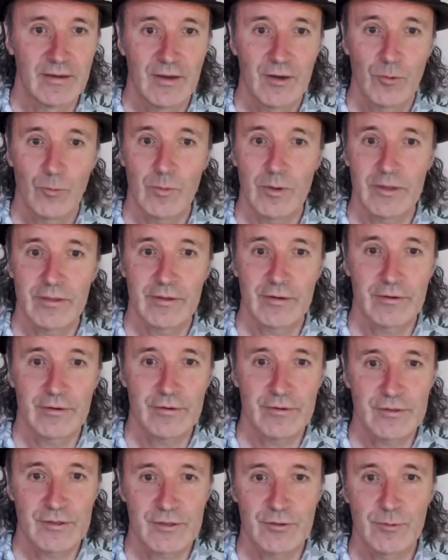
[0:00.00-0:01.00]
where
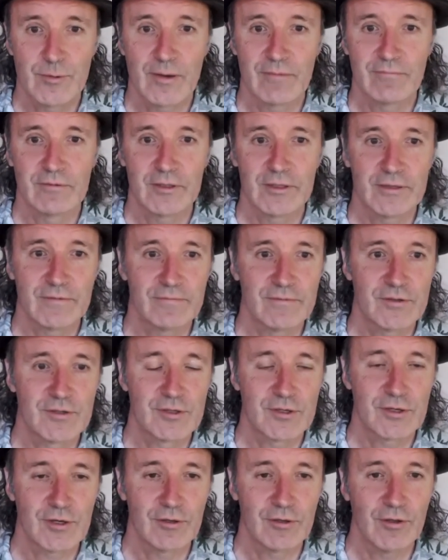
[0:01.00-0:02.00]
those who have lived
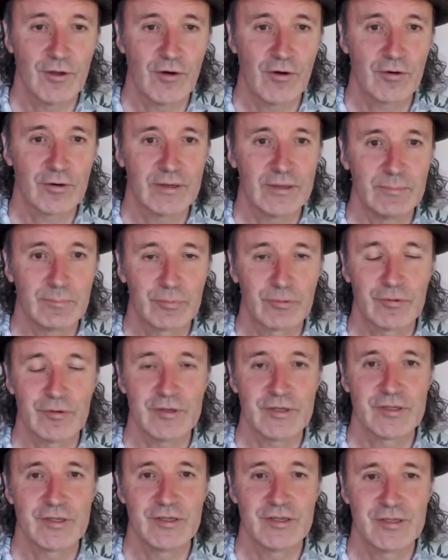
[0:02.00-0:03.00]
so long in
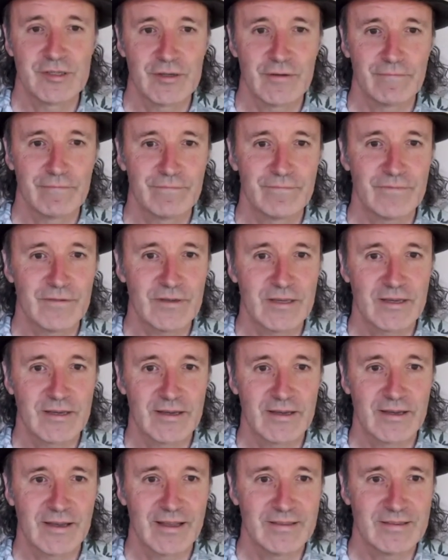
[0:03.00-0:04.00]
prisons of
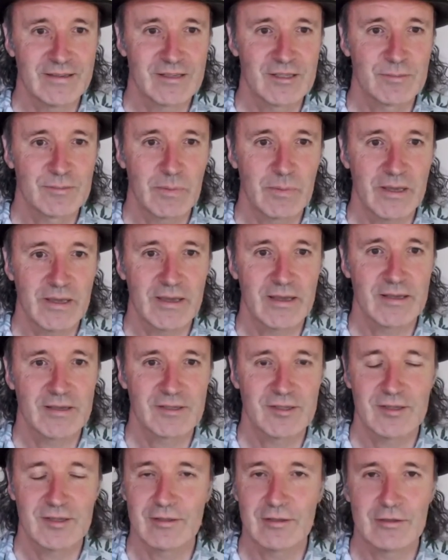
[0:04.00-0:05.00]
fear and despair
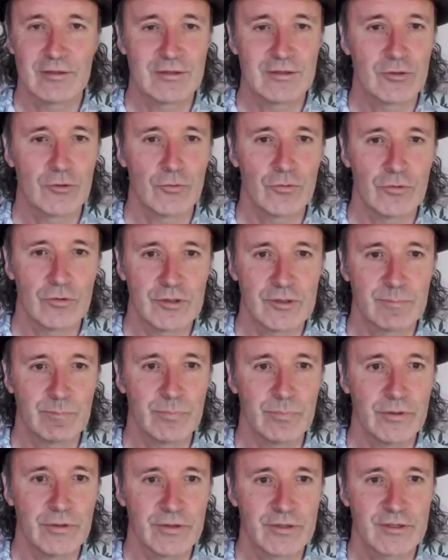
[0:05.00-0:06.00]
see the doors
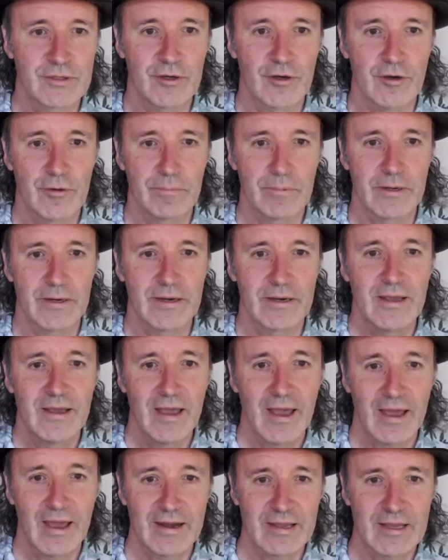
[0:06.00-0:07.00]
burst open
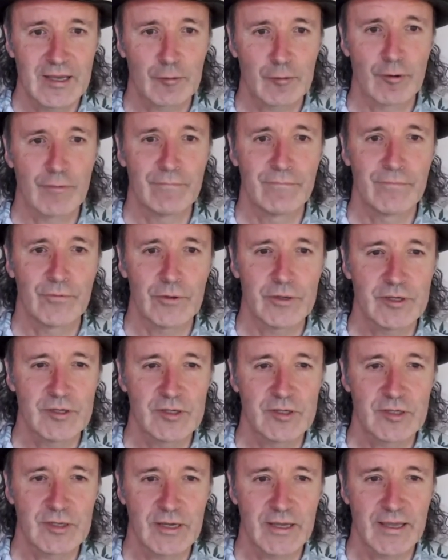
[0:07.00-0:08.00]
and hear a voice
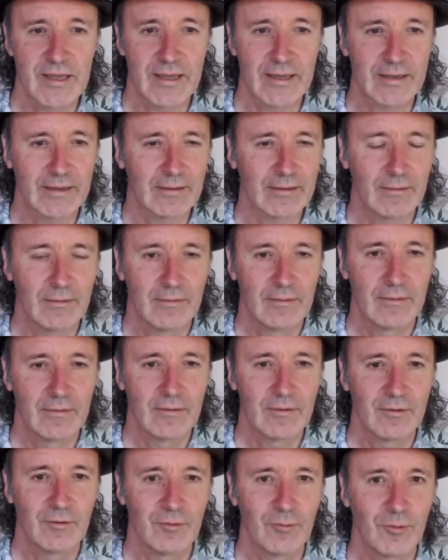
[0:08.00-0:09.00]
saying,
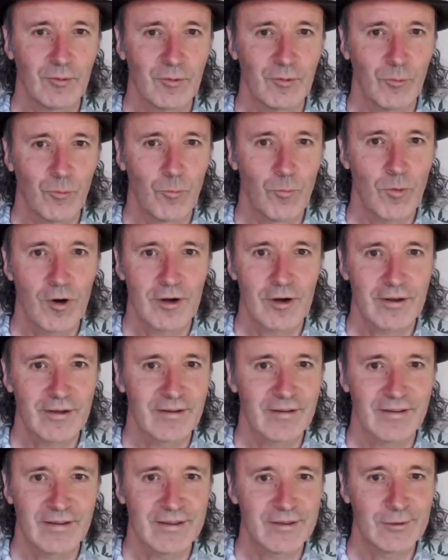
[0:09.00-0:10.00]
"What
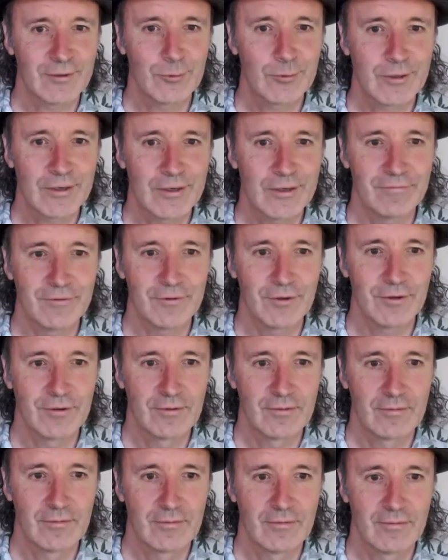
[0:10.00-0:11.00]
are you looking for?
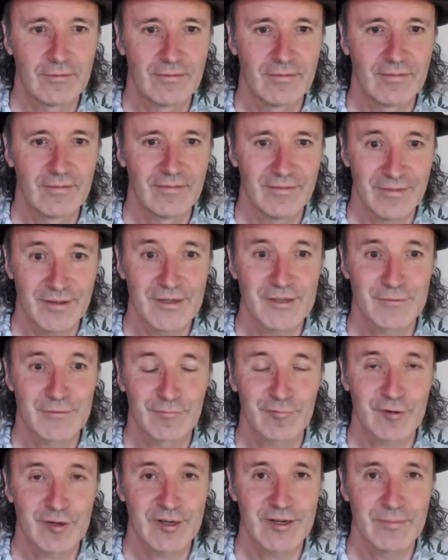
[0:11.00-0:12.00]
There's
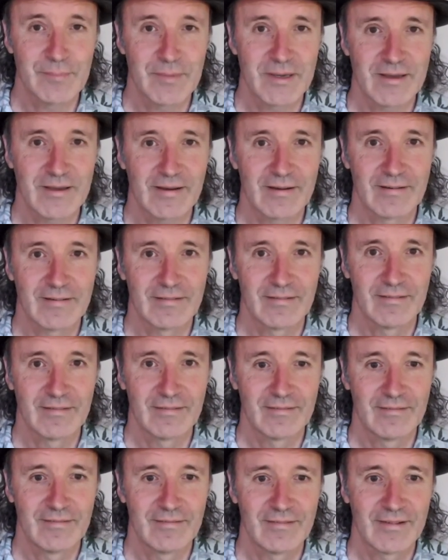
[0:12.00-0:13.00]
freedom here.
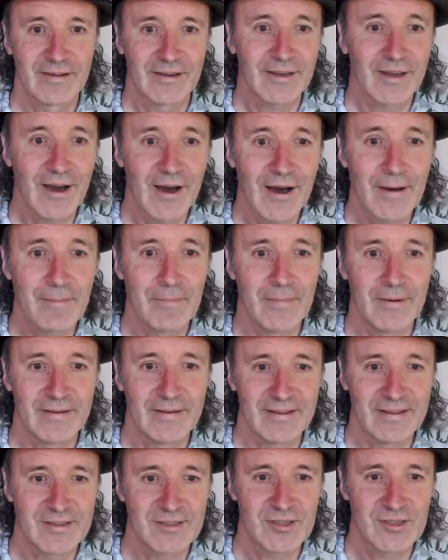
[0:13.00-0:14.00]
Come
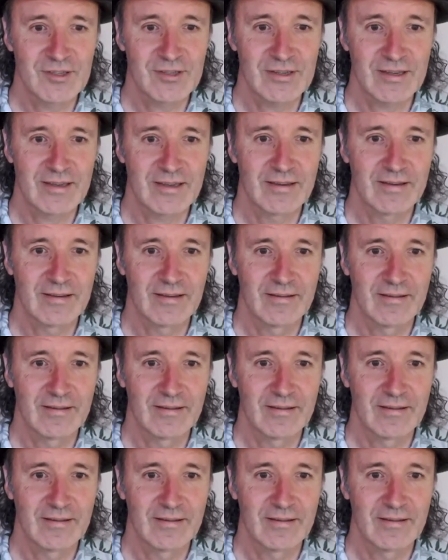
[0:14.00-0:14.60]
and see."